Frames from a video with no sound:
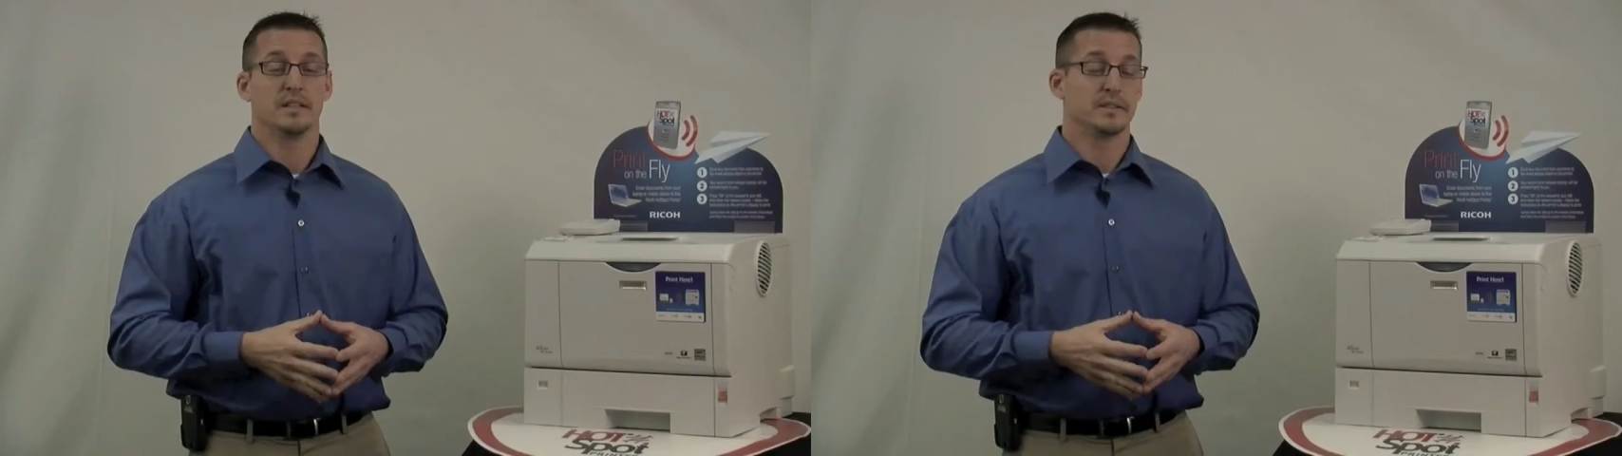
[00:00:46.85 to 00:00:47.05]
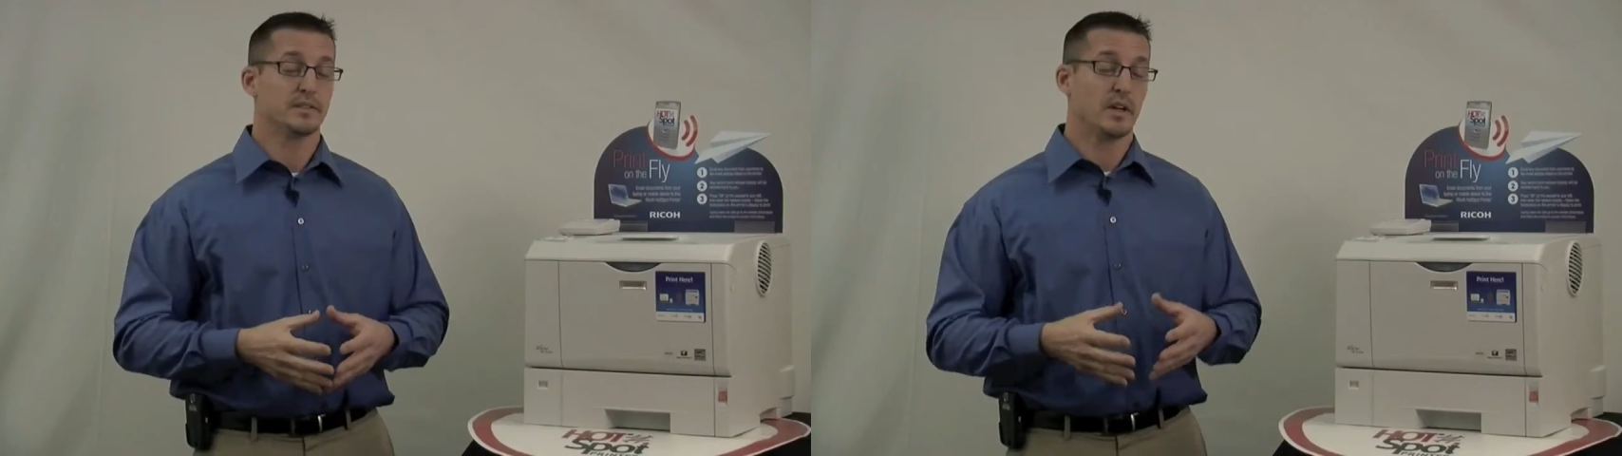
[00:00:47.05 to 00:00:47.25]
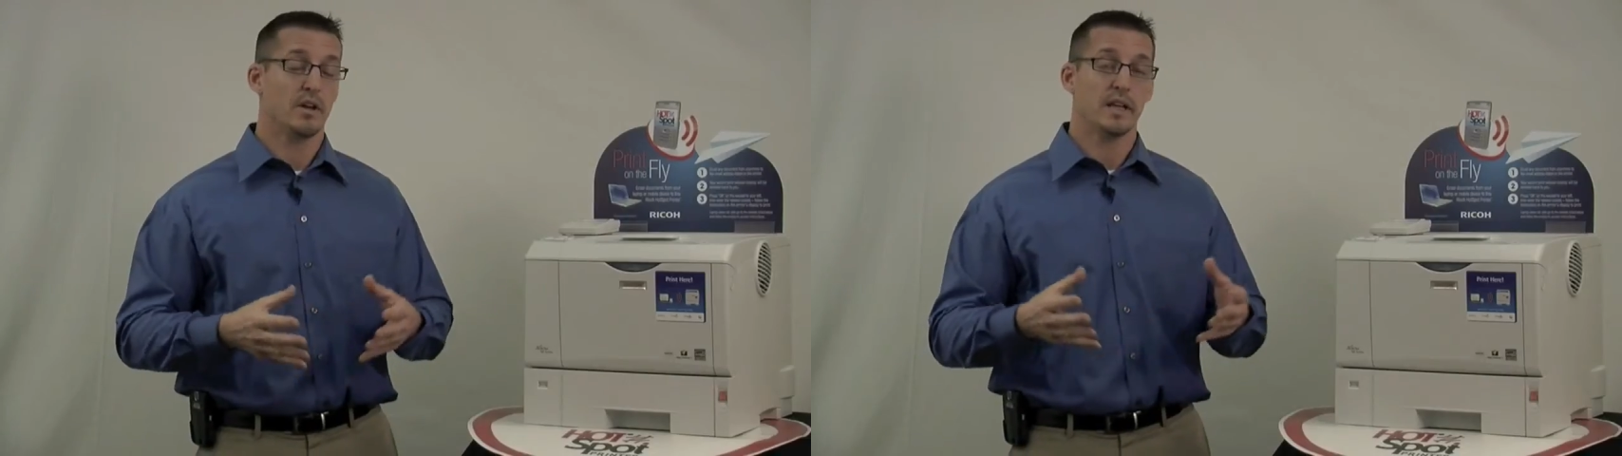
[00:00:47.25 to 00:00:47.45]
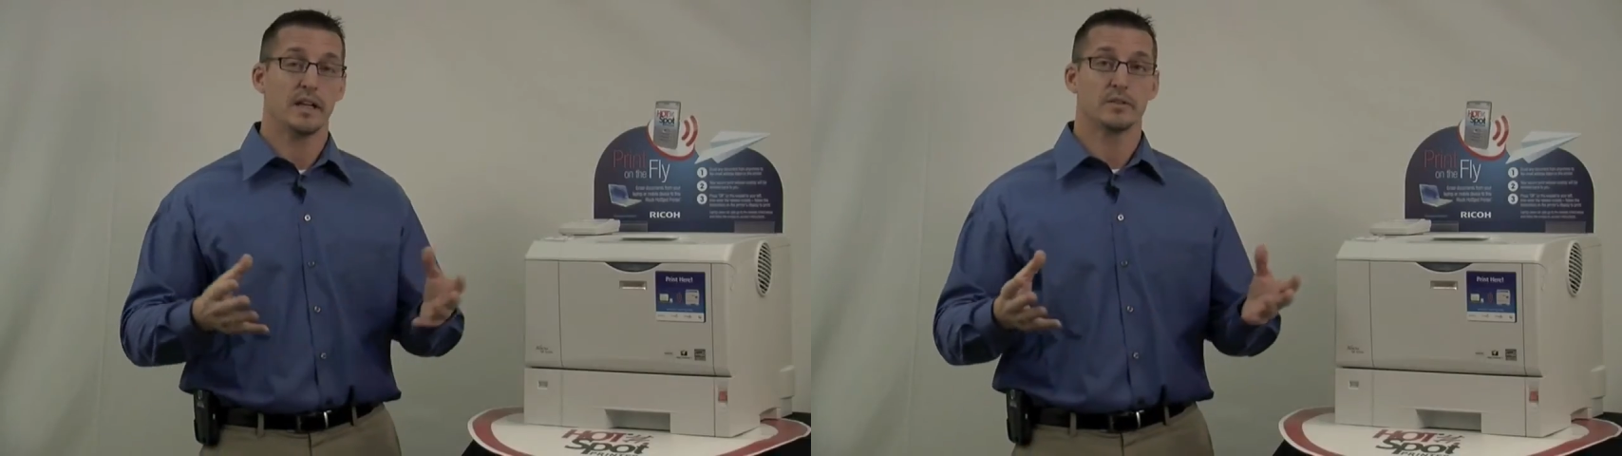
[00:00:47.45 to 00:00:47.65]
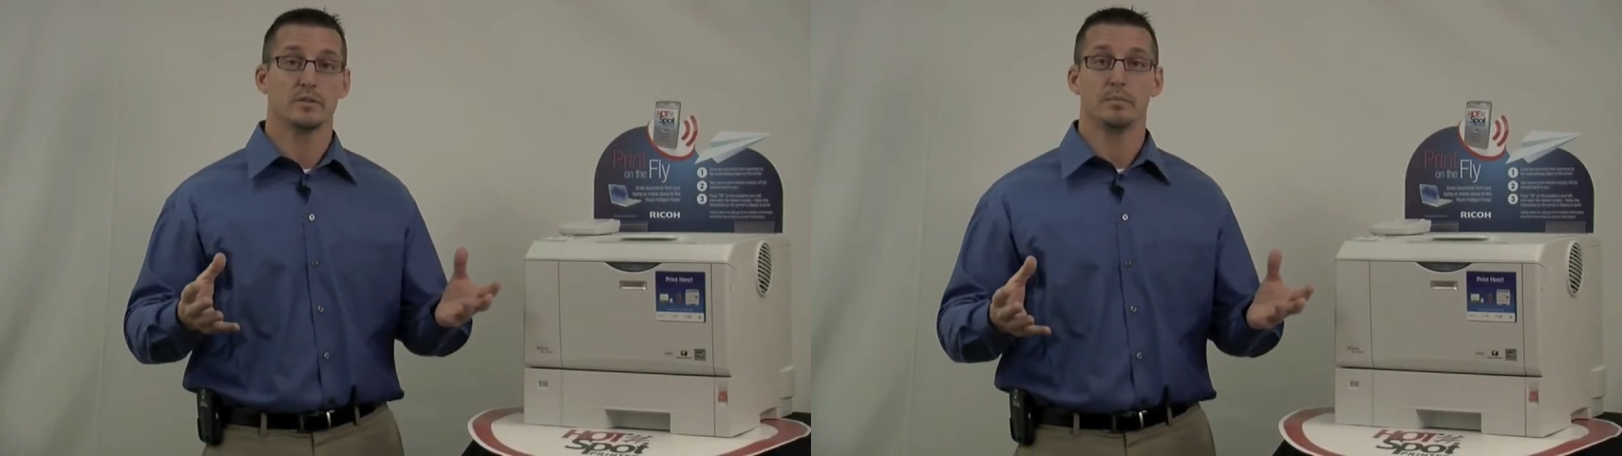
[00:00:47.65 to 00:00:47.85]
This is all
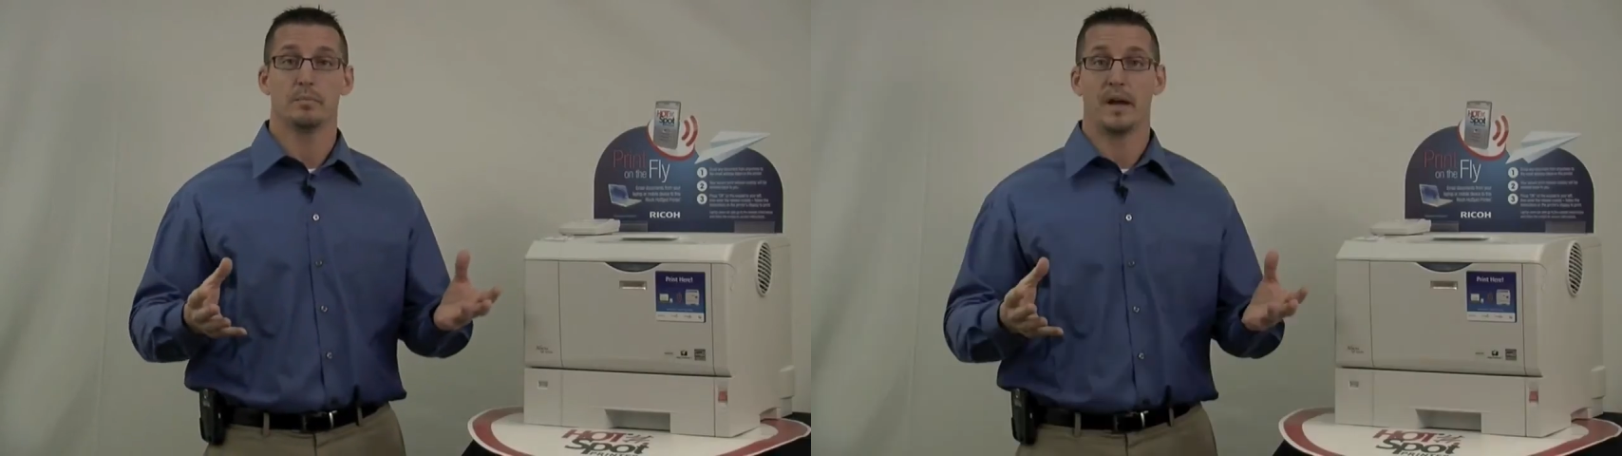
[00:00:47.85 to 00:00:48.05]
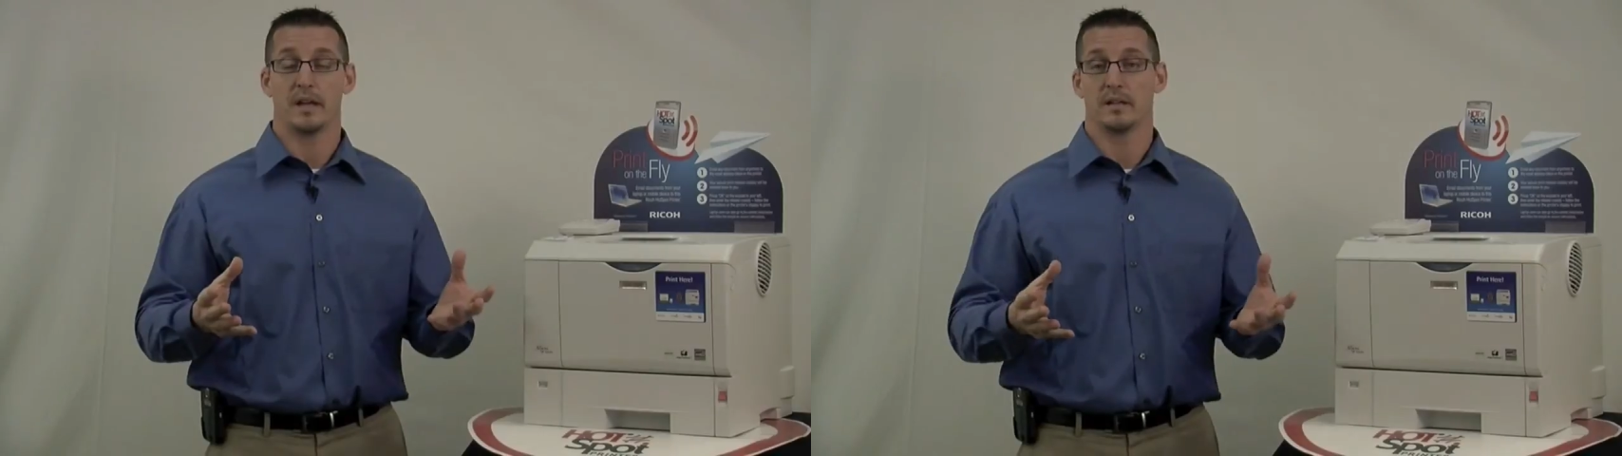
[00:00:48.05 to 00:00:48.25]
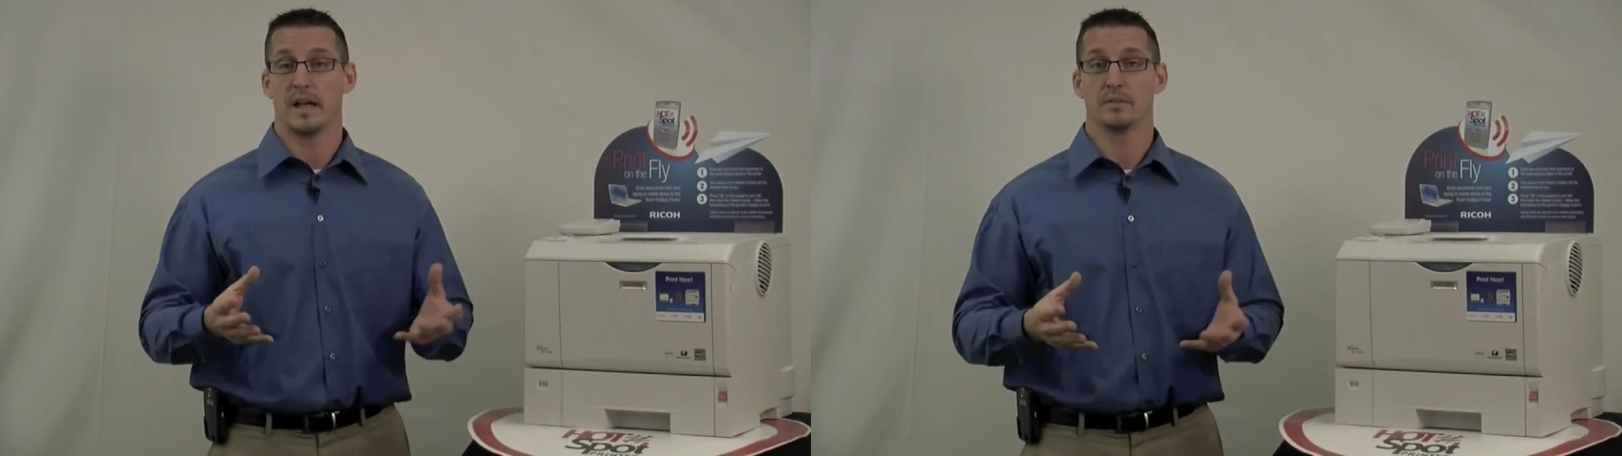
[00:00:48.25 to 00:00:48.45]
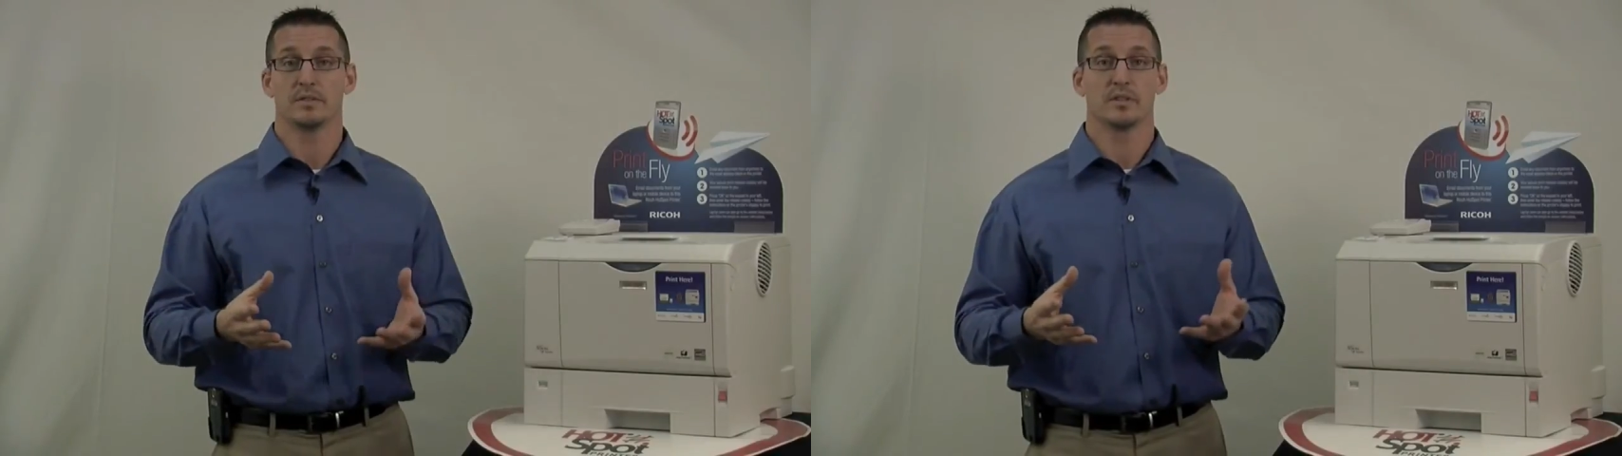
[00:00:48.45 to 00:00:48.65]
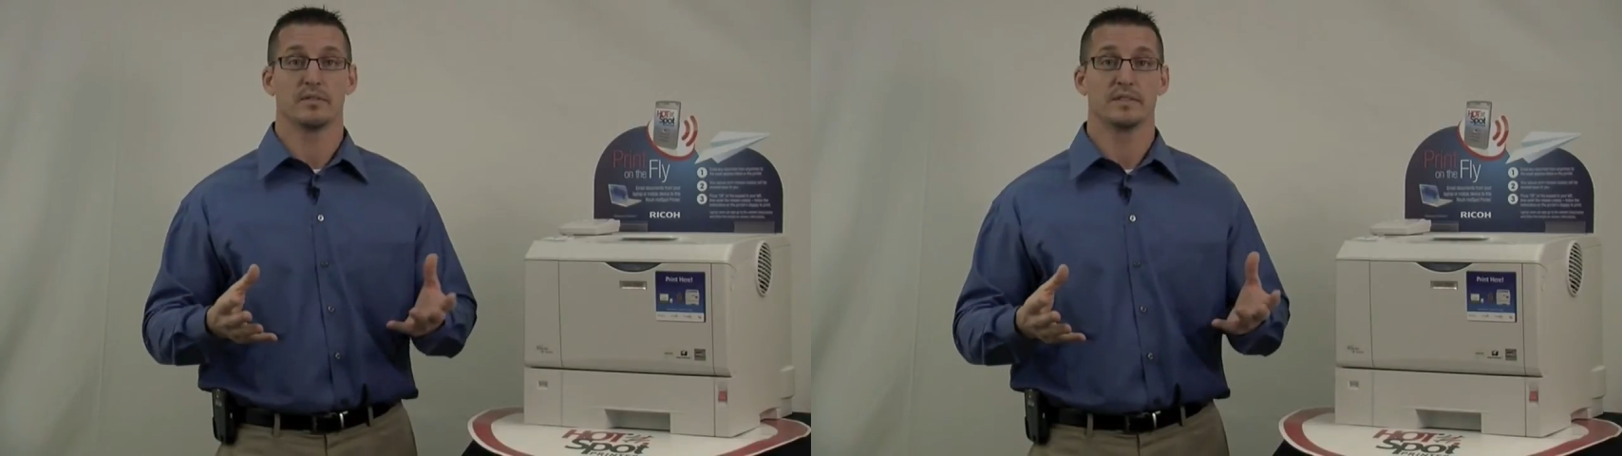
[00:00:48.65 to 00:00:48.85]
handled by a cloud
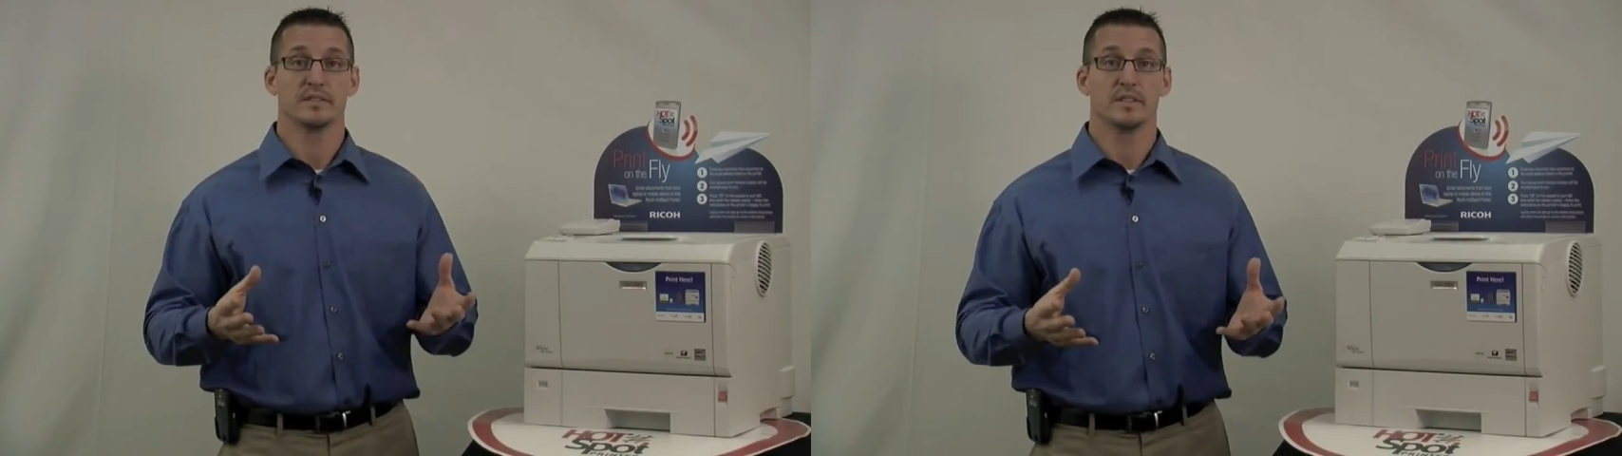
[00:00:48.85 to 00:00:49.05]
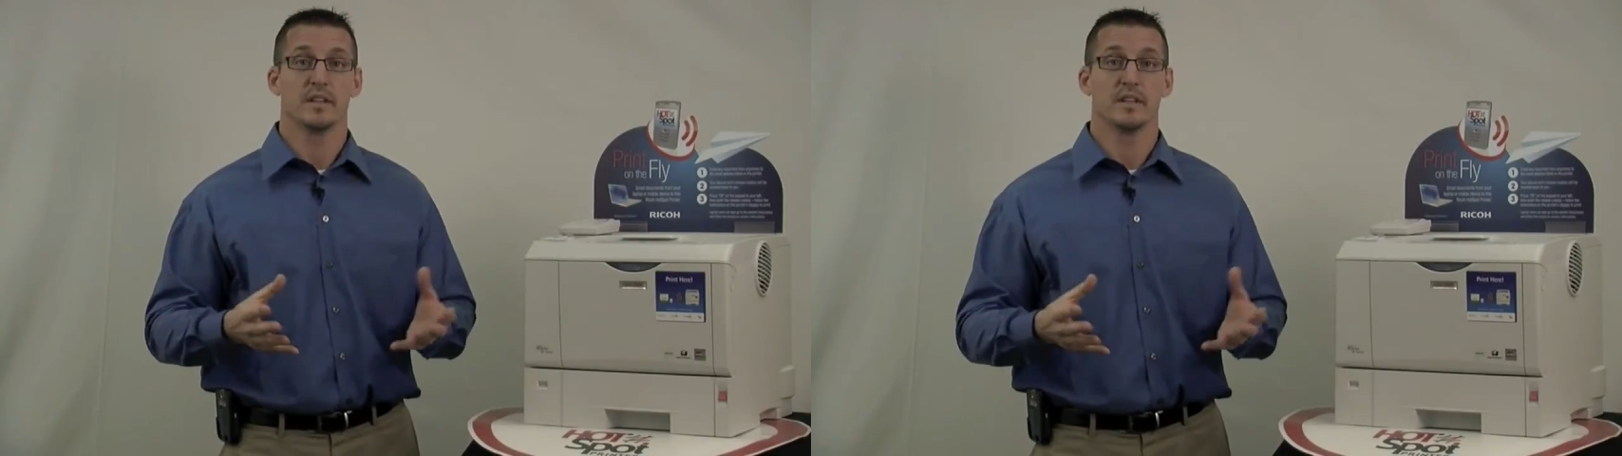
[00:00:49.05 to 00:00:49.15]
service.